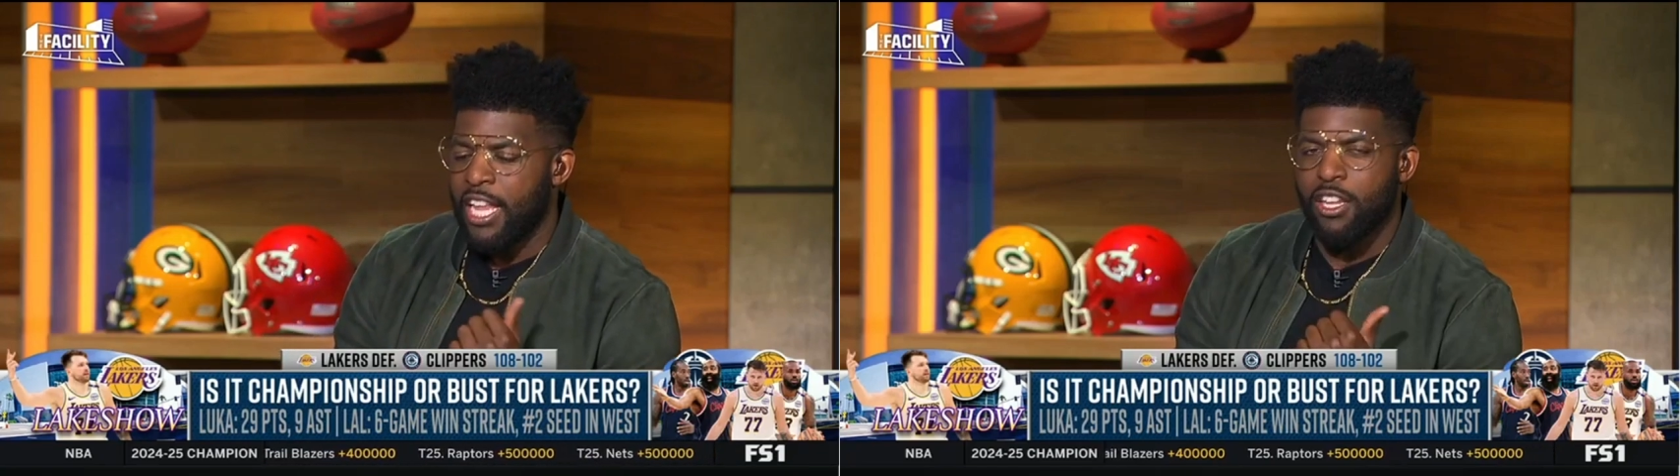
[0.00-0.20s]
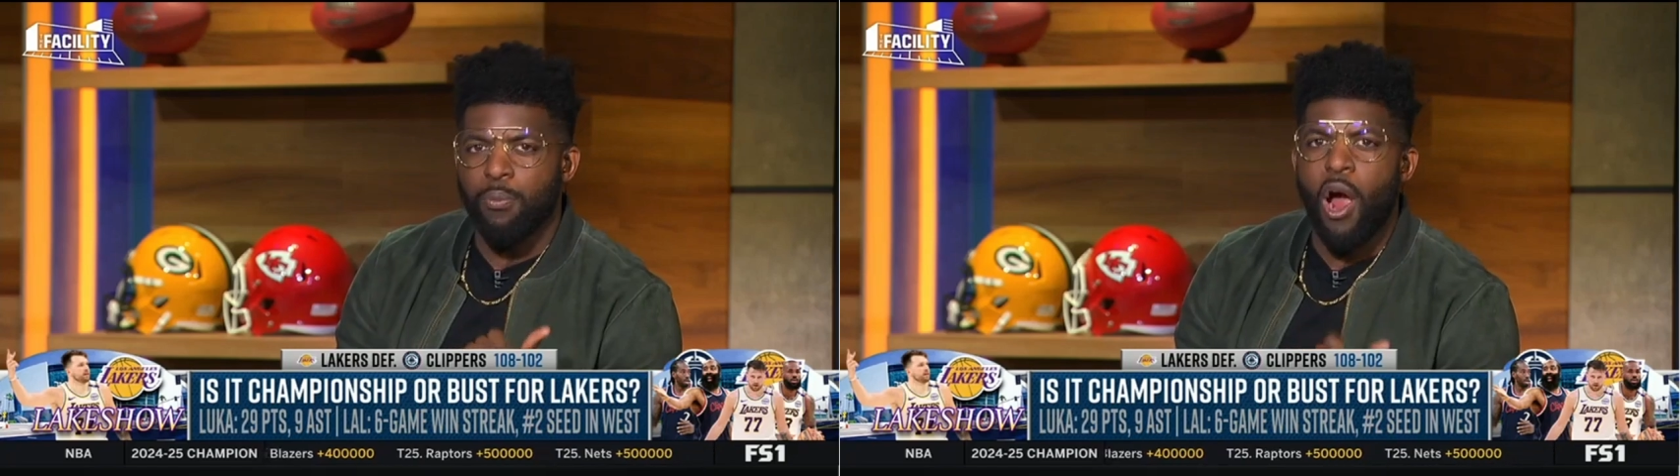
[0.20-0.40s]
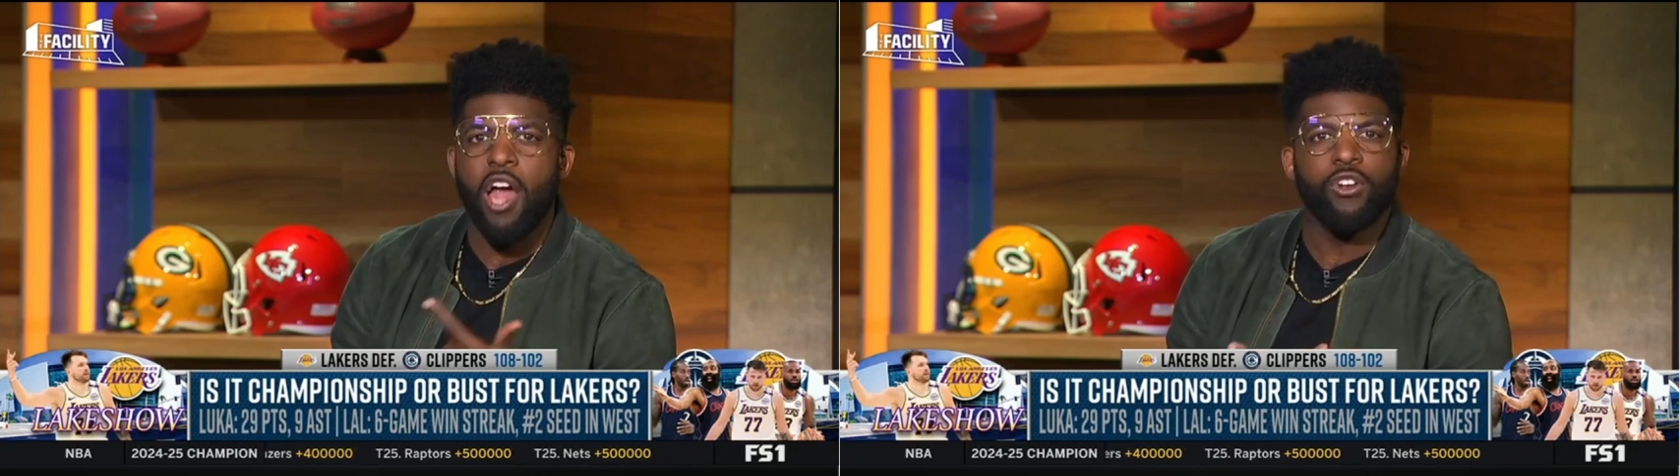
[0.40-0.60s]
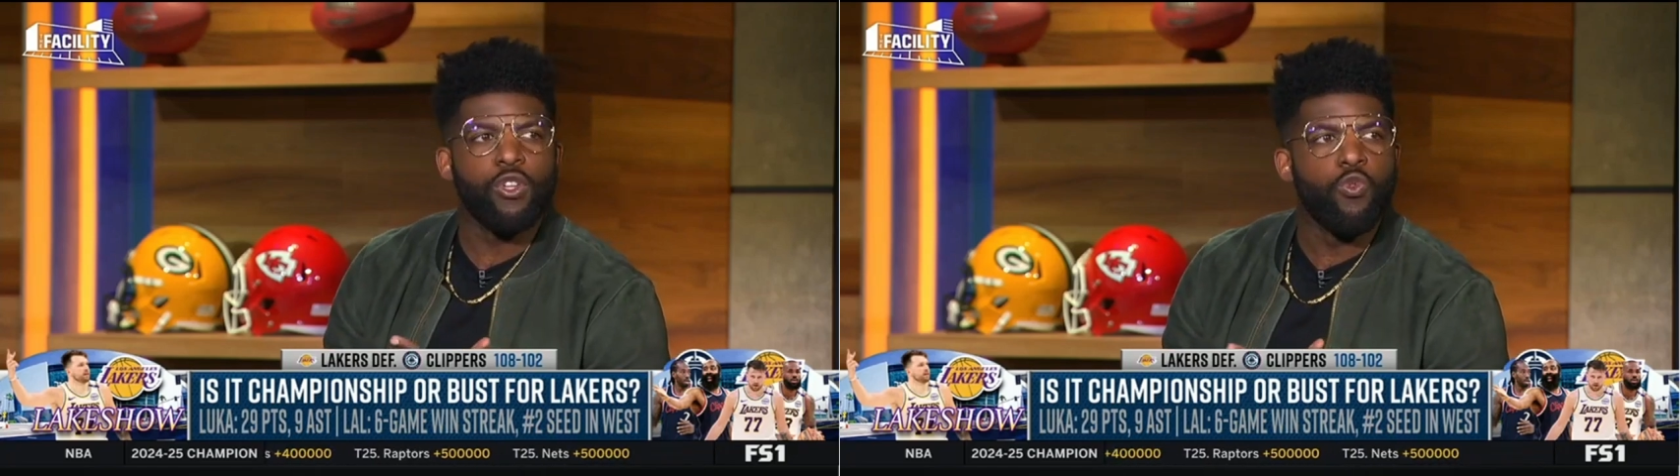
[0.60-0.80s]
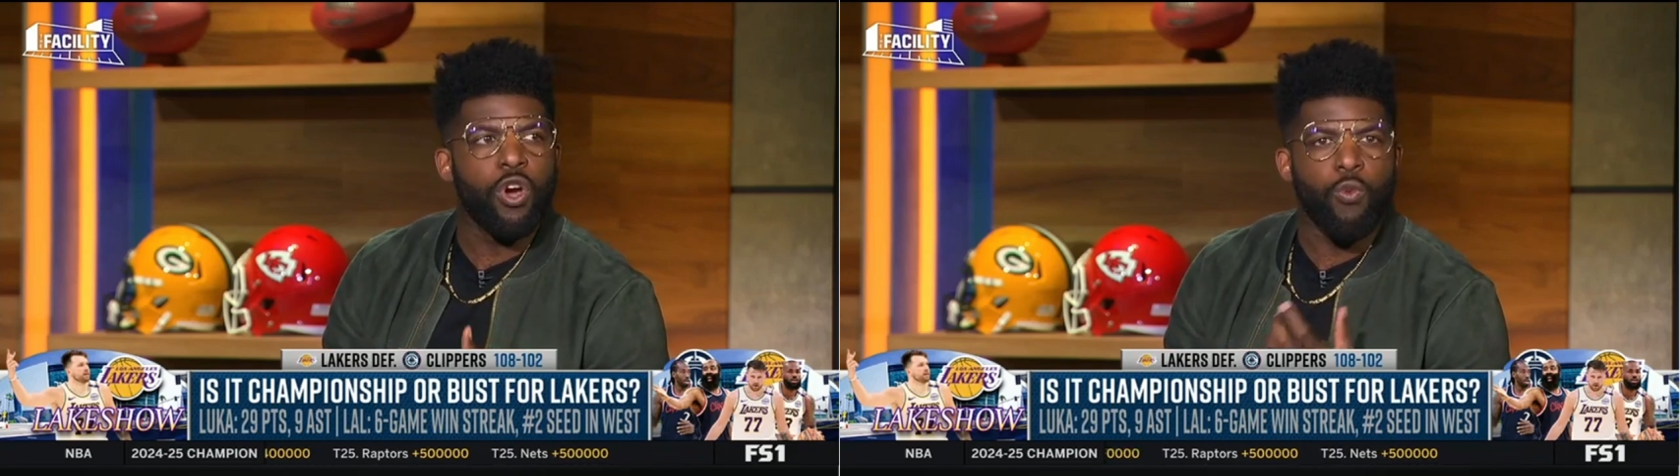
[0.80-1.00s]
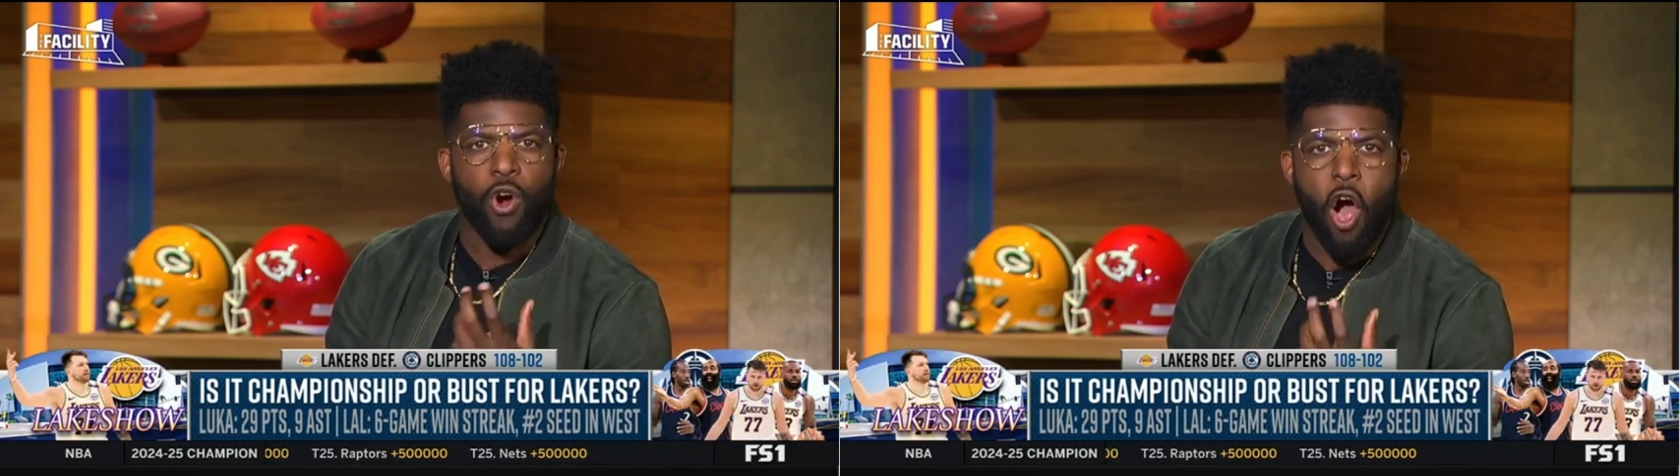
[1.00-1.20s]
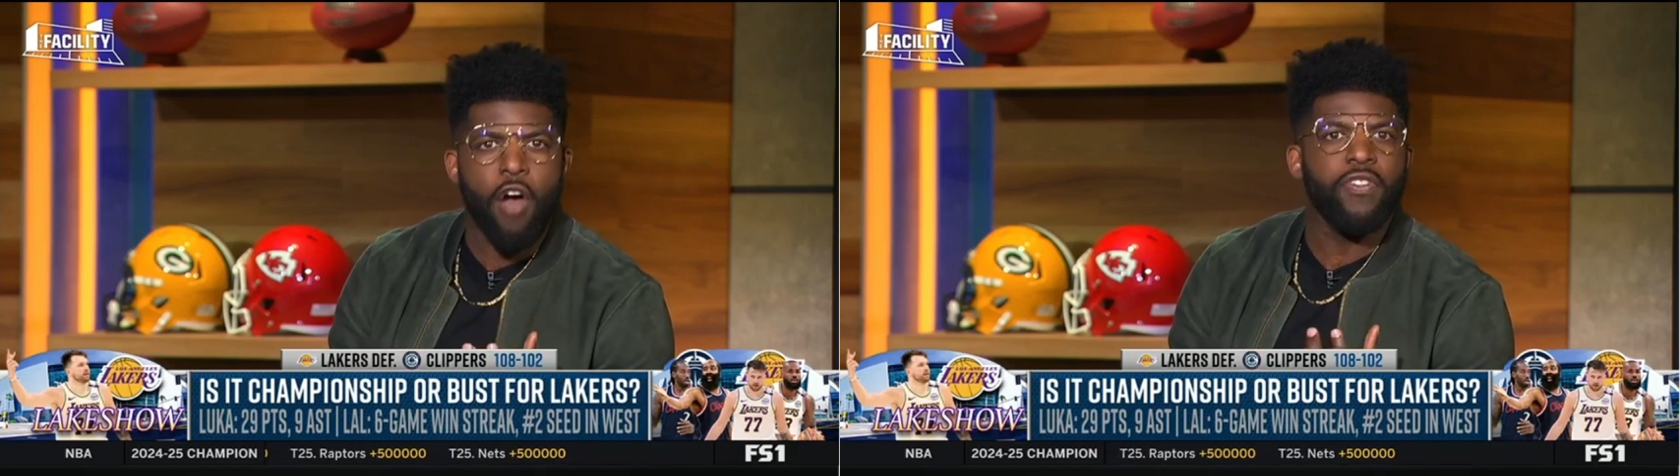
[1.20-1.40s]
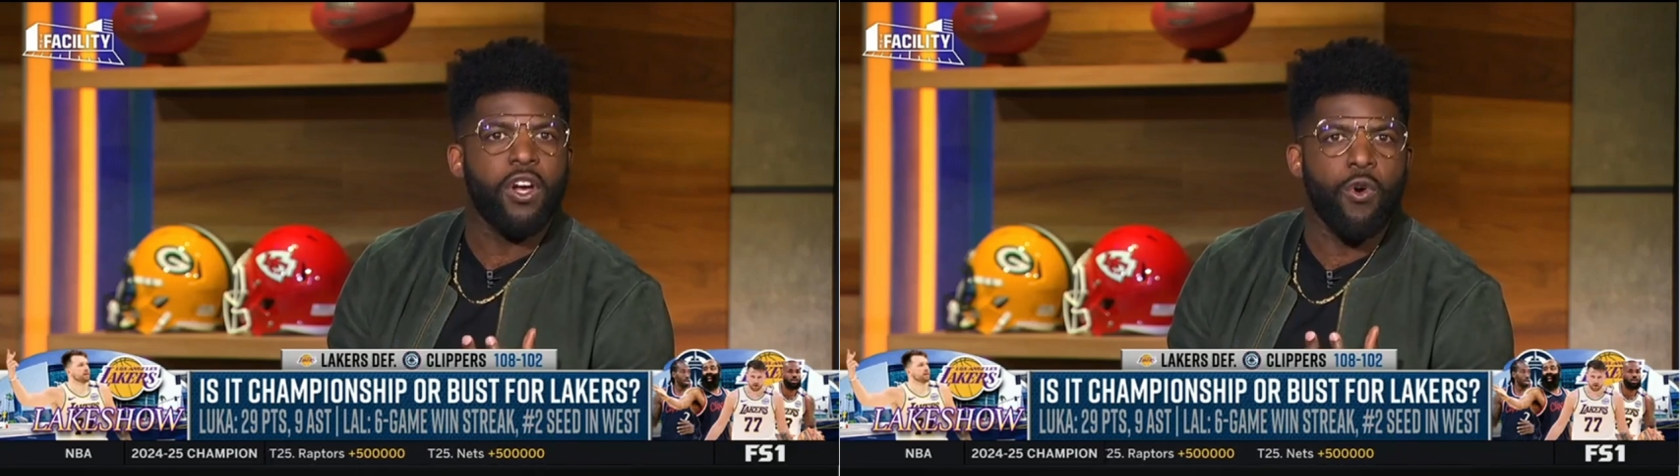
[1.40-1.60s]
LeBron or Luka were
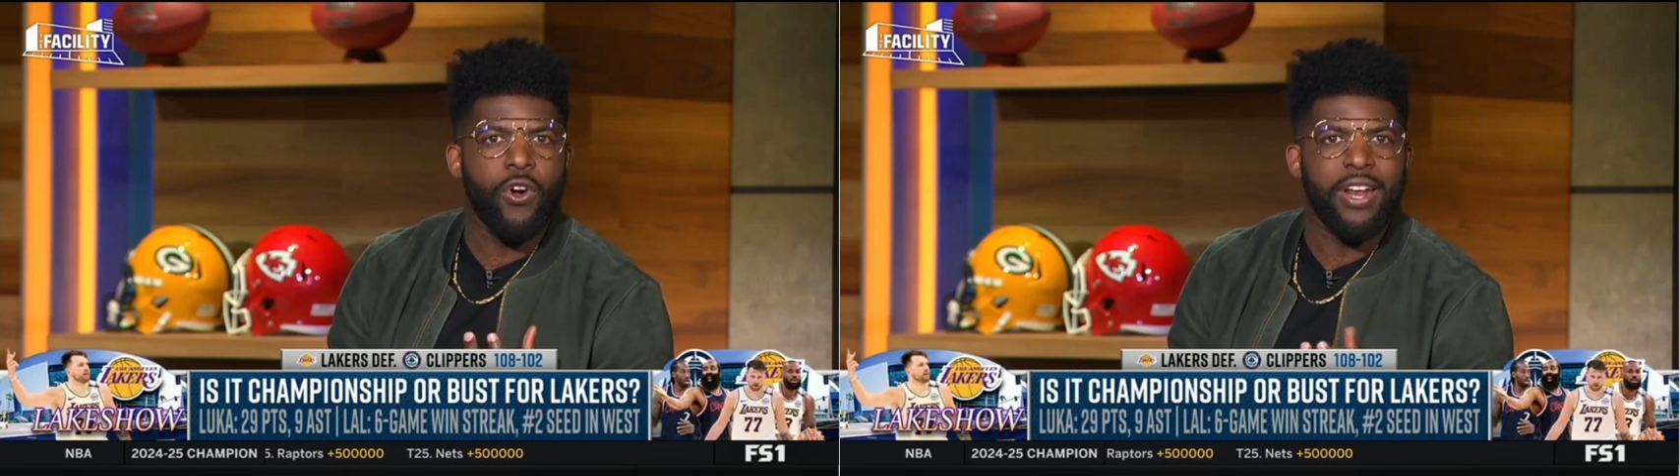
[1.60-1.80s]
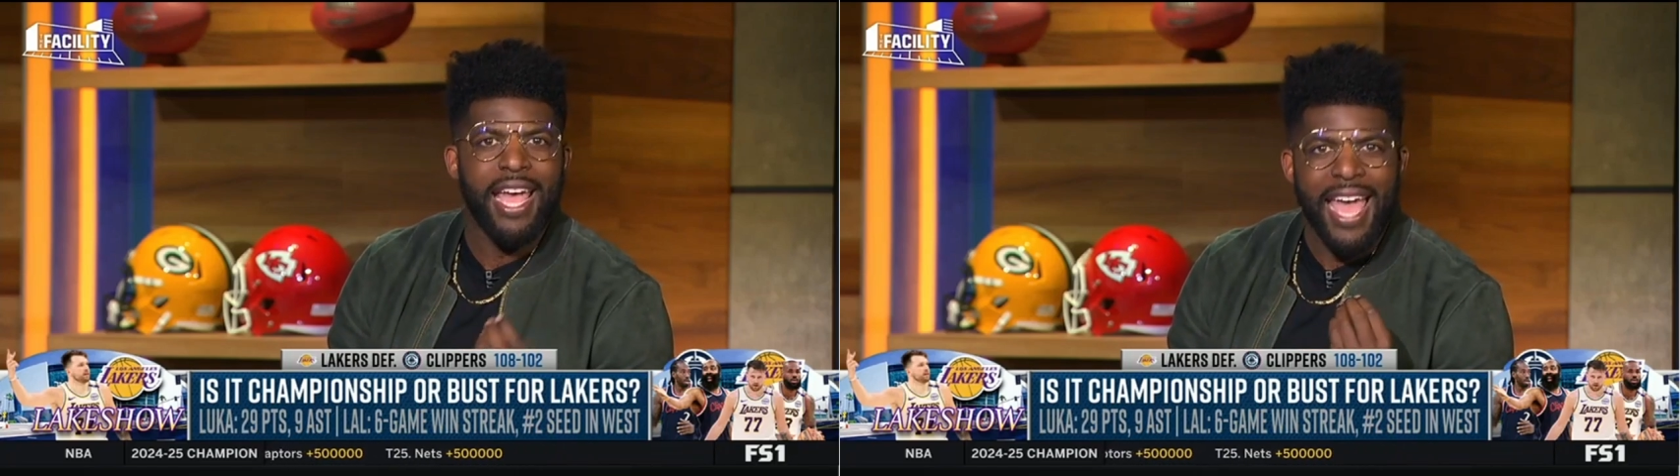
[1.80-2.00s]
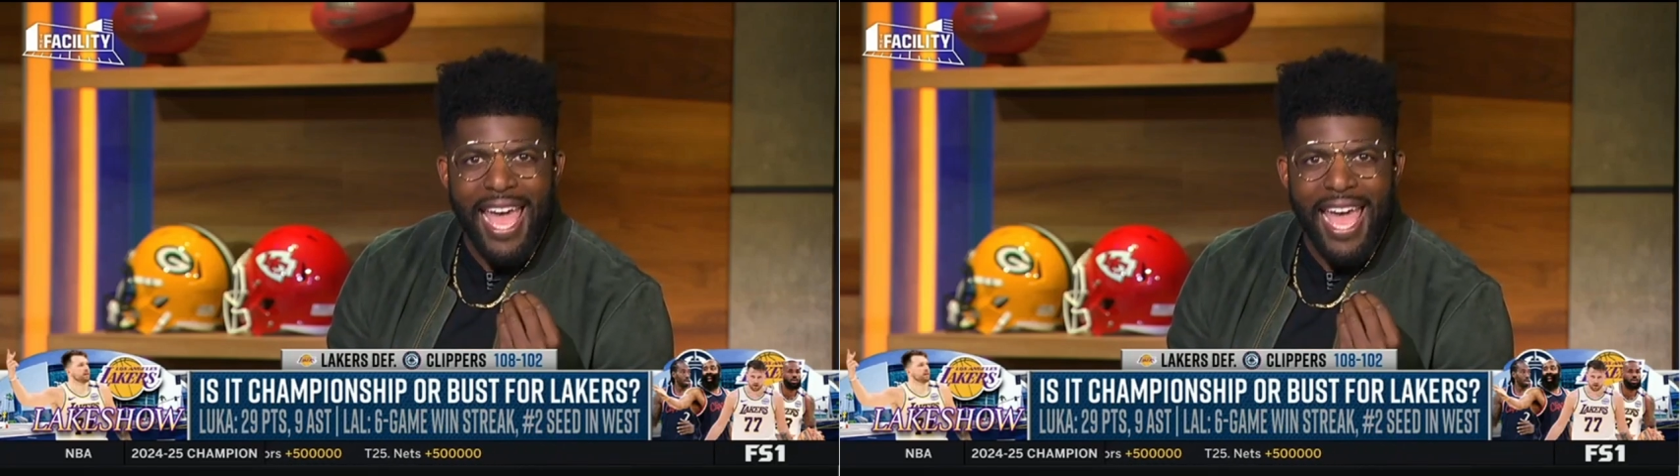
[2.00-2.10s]
on the court